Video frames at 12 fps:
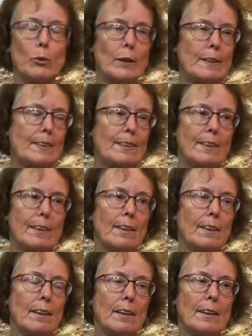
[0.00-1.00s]
is
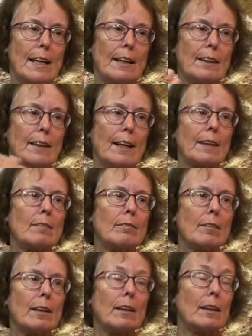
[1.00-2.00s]
like that
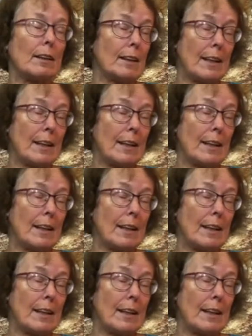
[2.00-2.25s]
will,